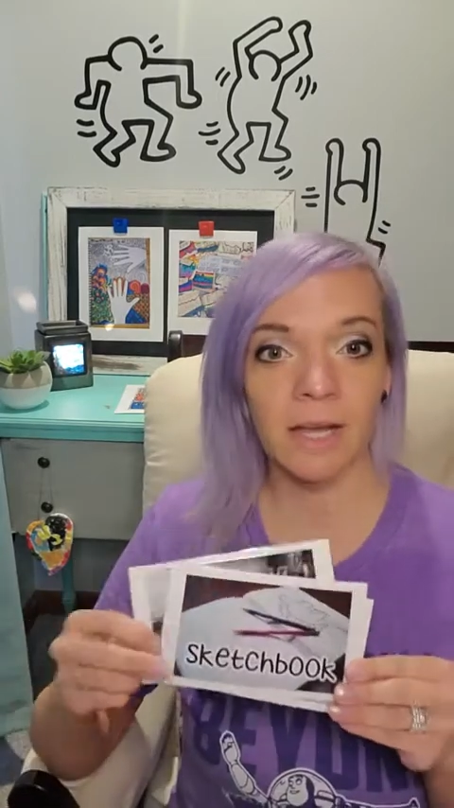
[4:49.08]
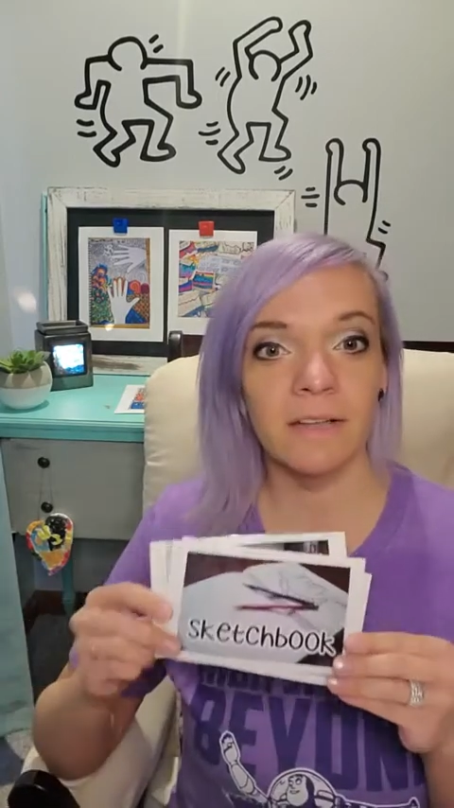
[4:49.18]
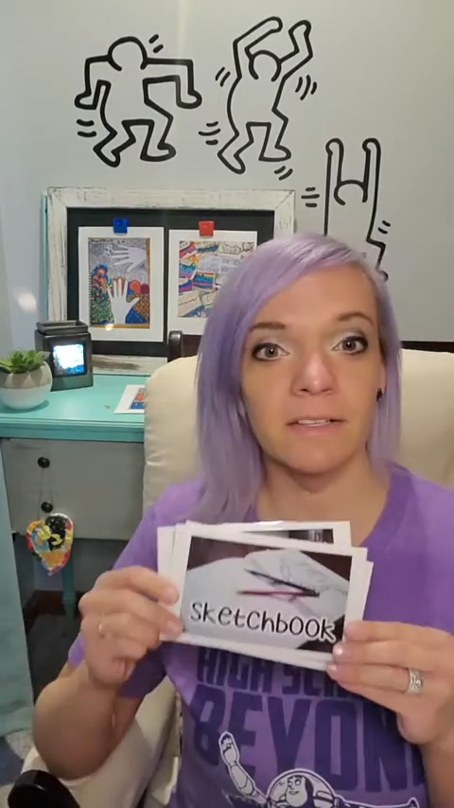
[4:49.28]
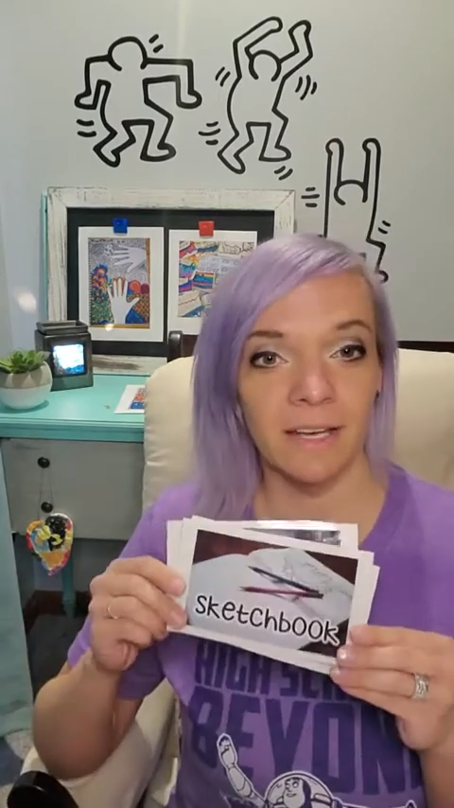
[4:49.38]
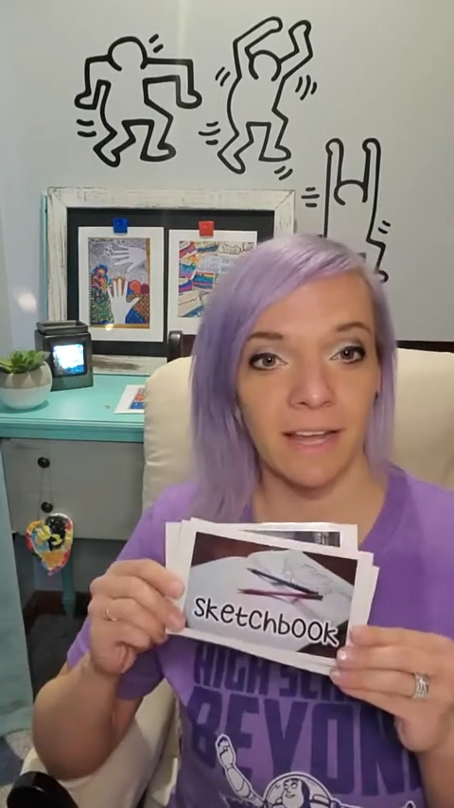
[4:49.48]

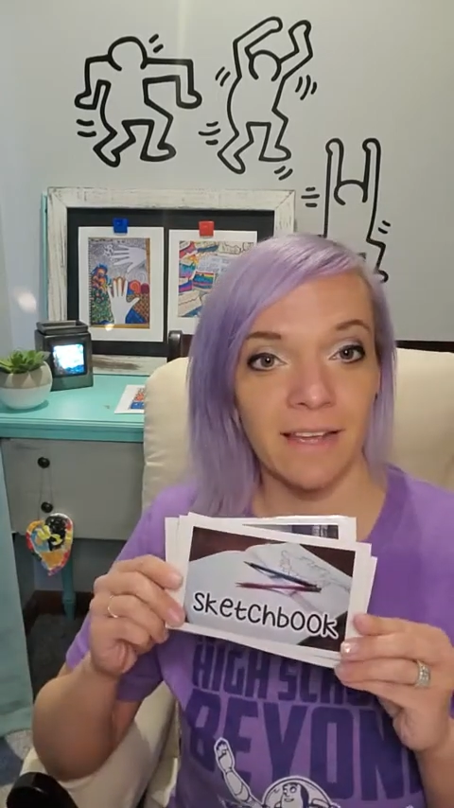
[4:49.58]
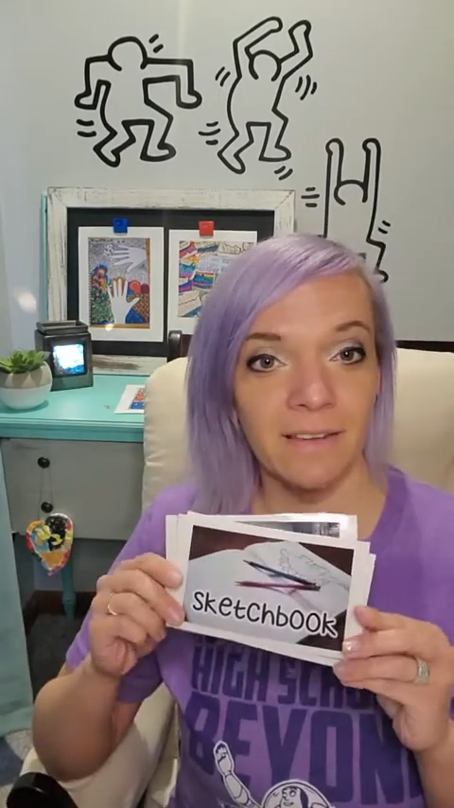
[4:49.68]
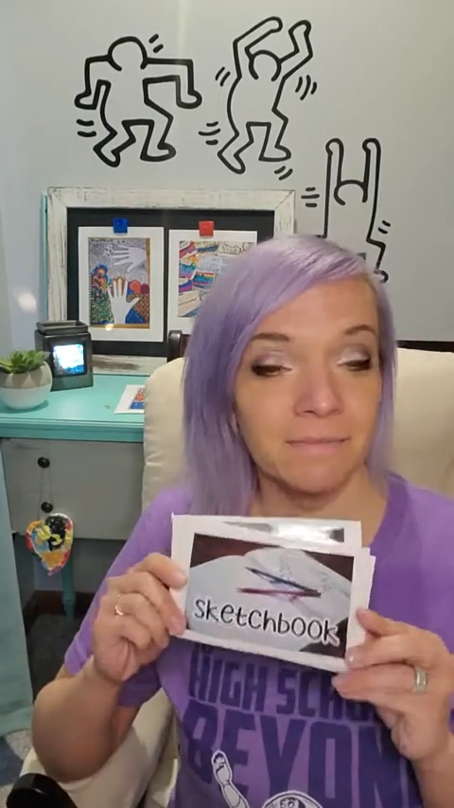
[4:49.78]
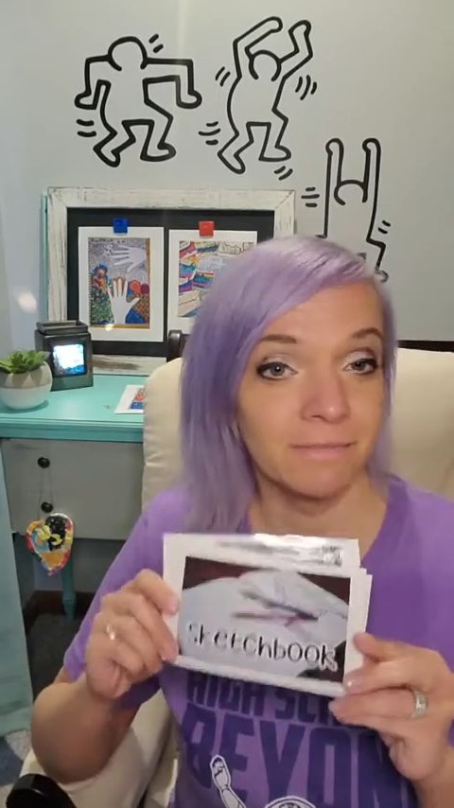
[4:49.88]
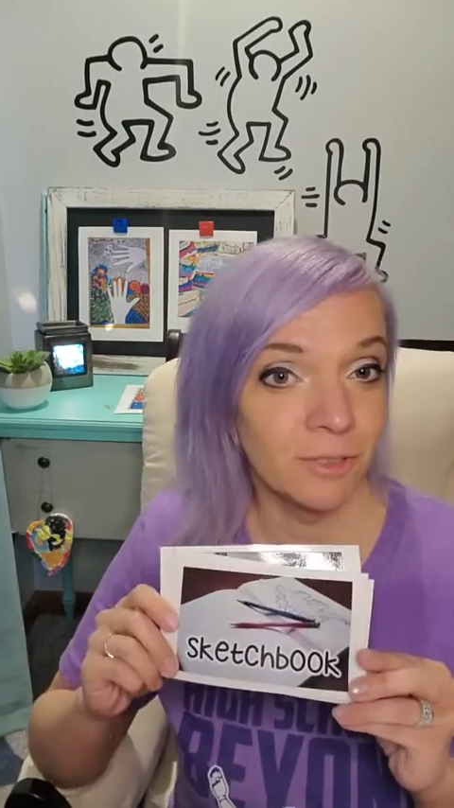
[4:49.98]
Today
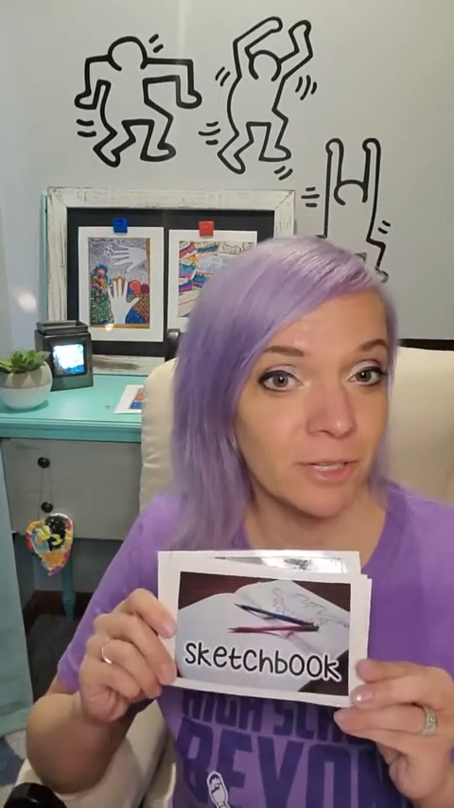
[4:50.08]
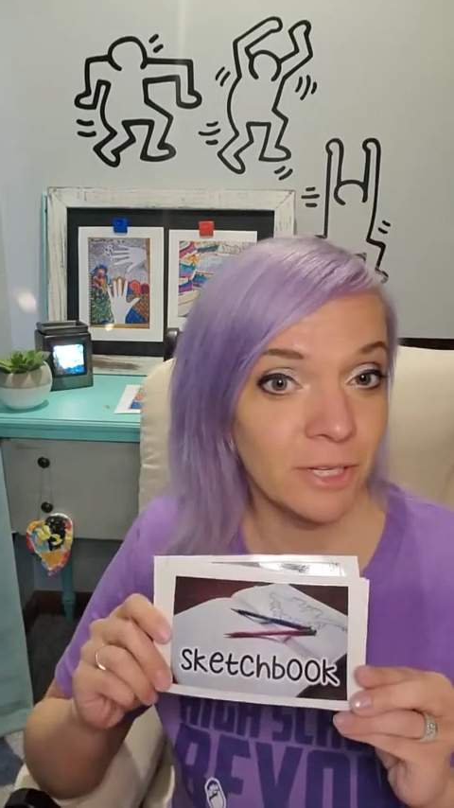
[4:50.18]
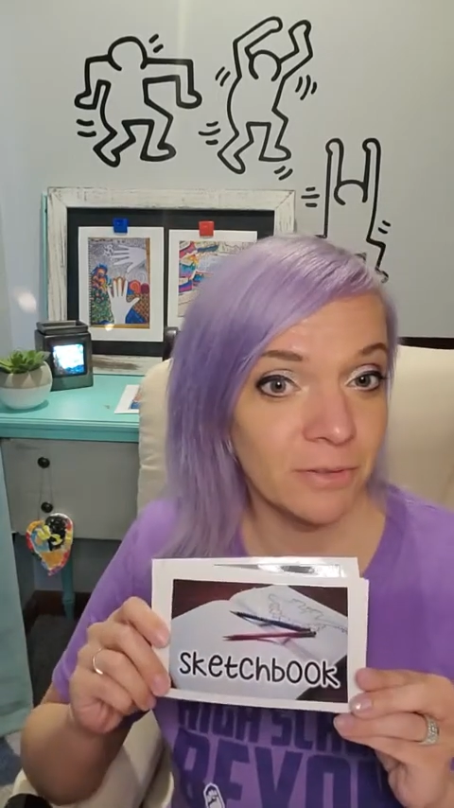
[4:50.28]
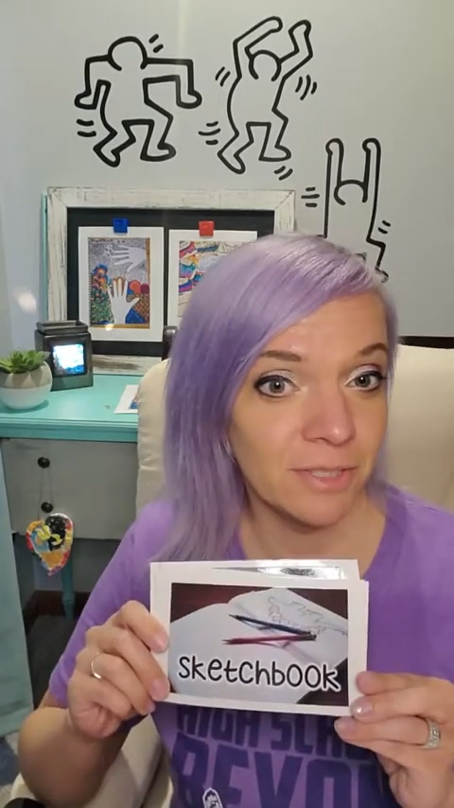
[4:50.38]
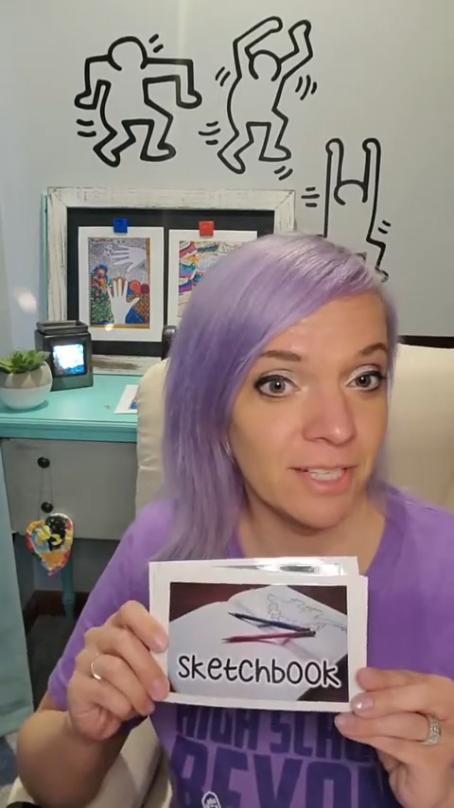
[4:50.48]
we're
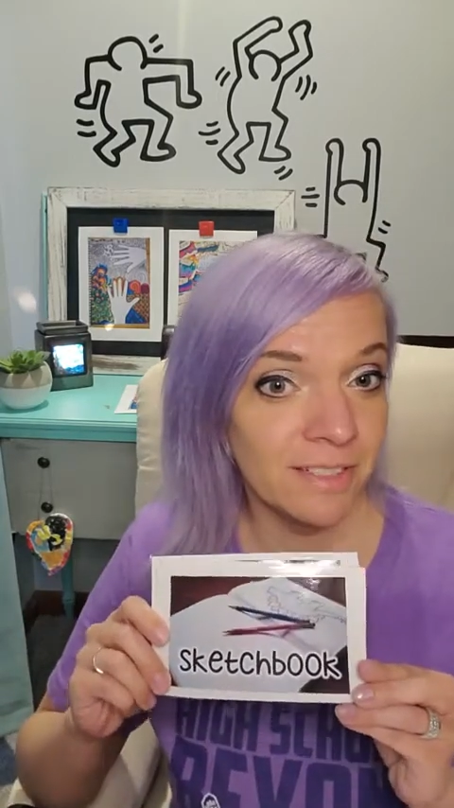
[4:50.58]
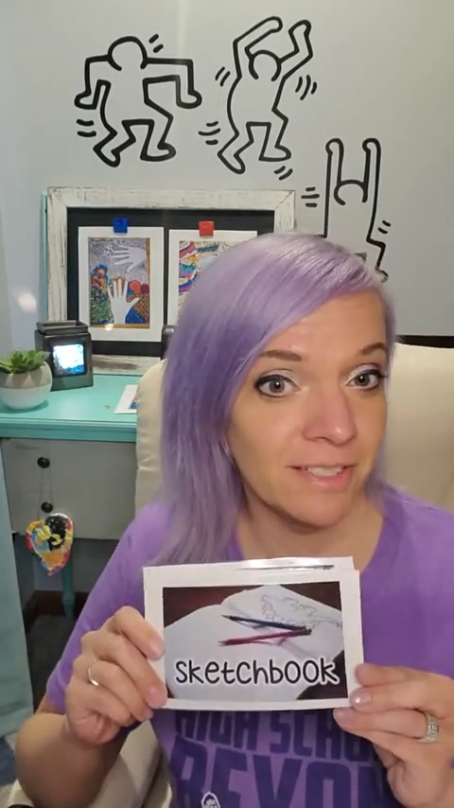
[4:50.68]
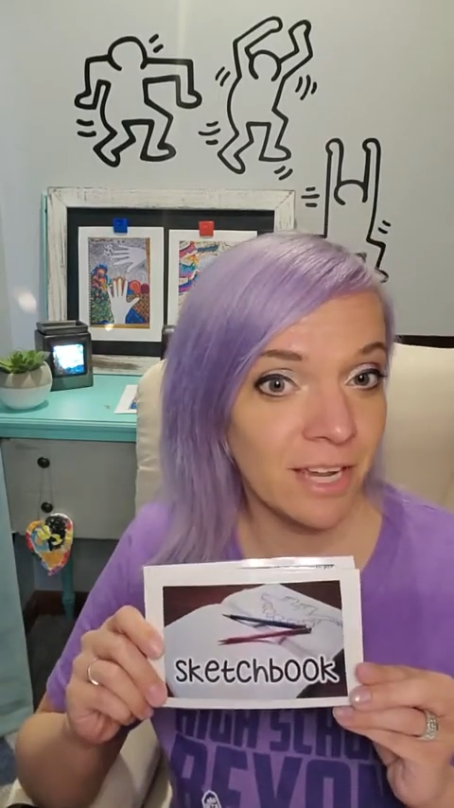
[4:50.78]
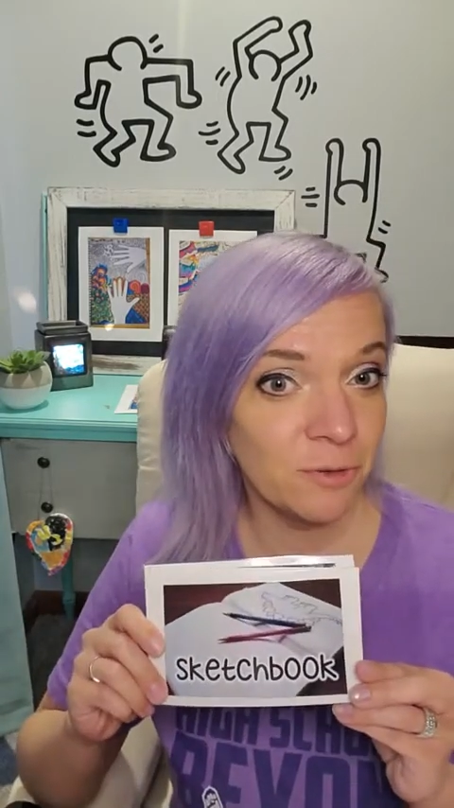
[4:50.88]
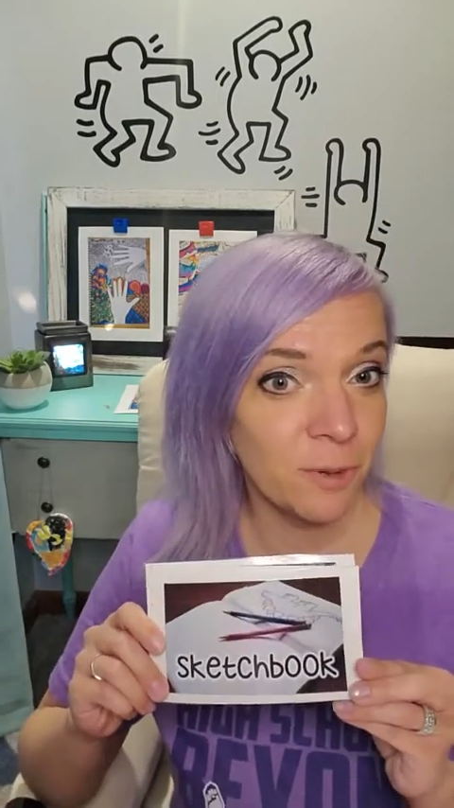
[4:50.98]
using
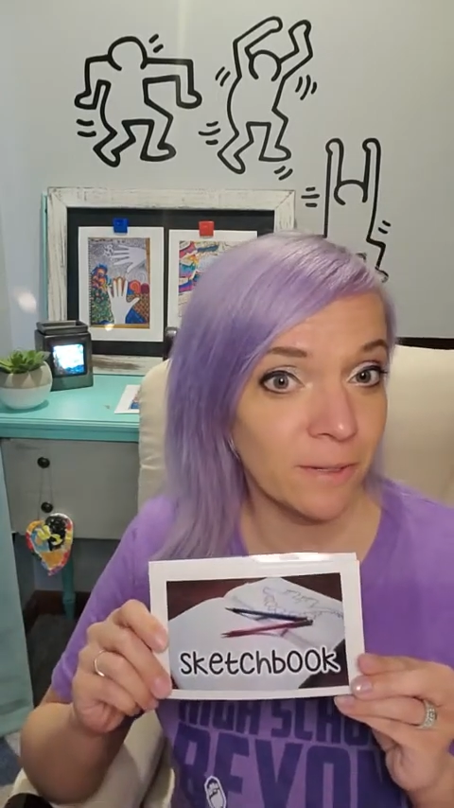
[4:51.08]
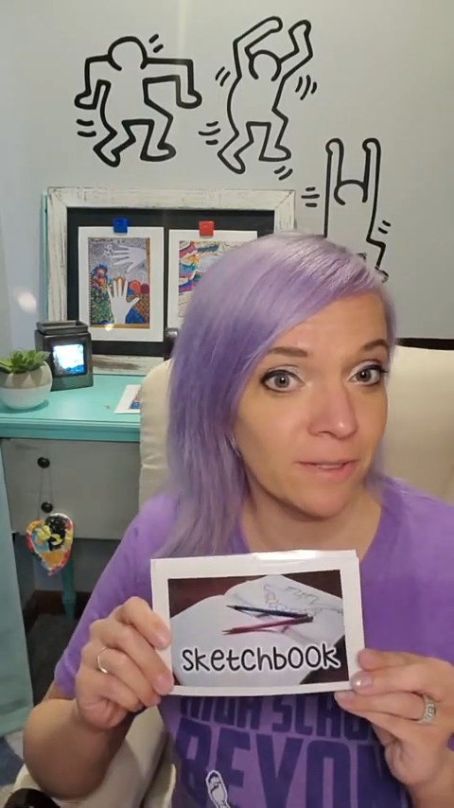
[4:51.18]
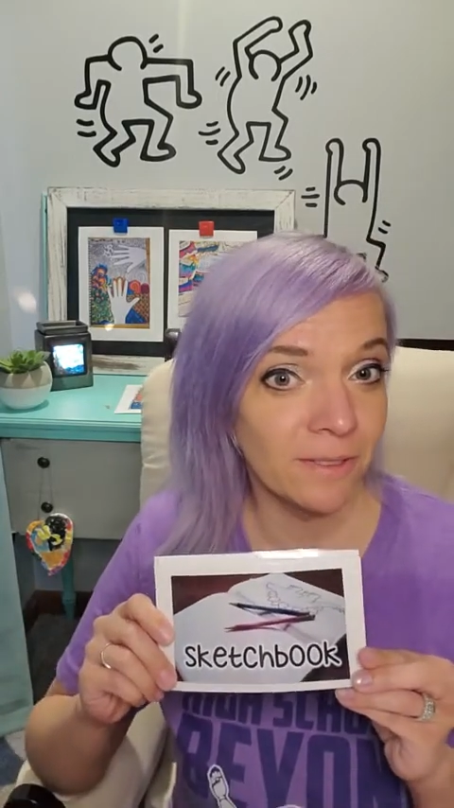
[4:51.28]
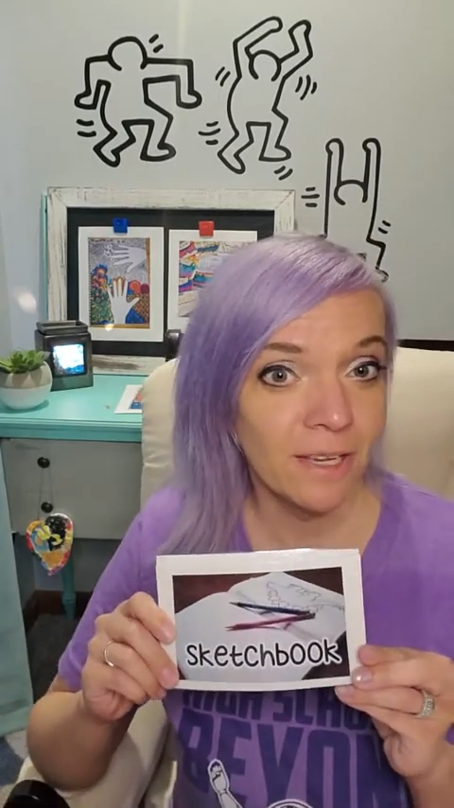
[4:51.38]
sketchbooks.